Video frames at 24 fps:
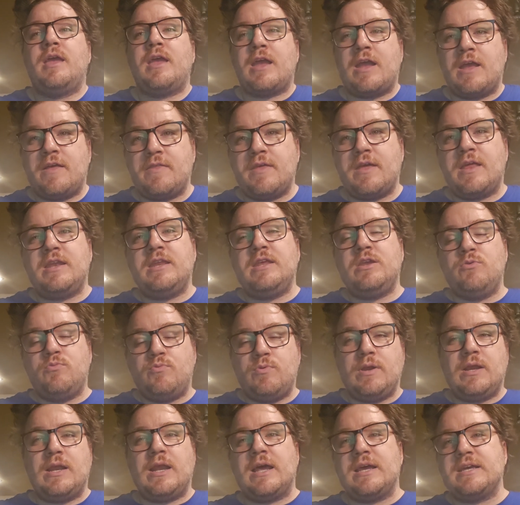And then he
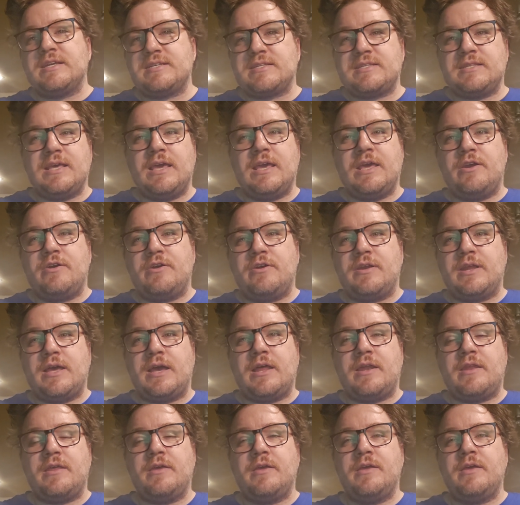realized later
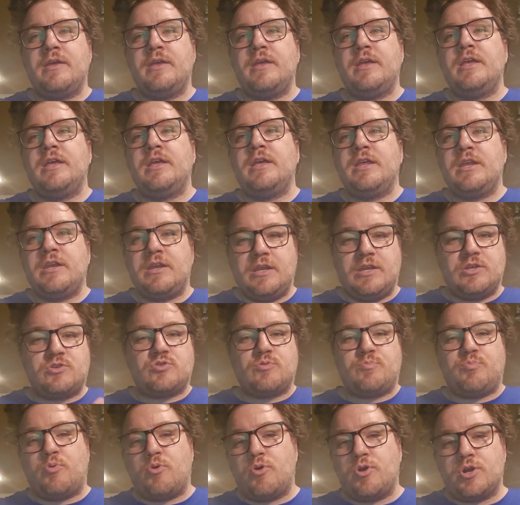that this
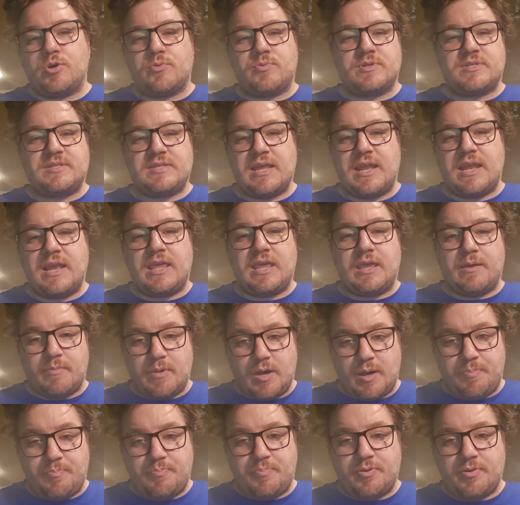reporter was setting him
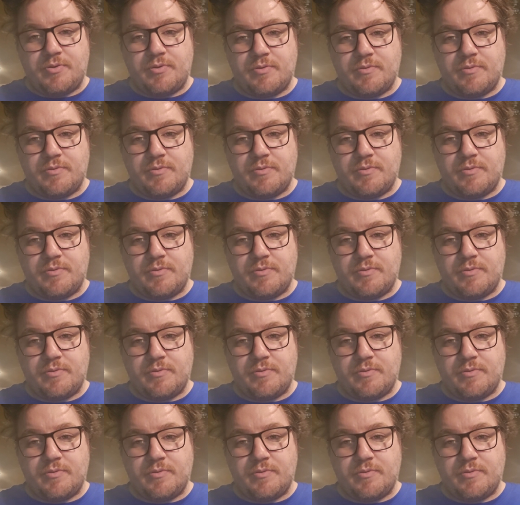up.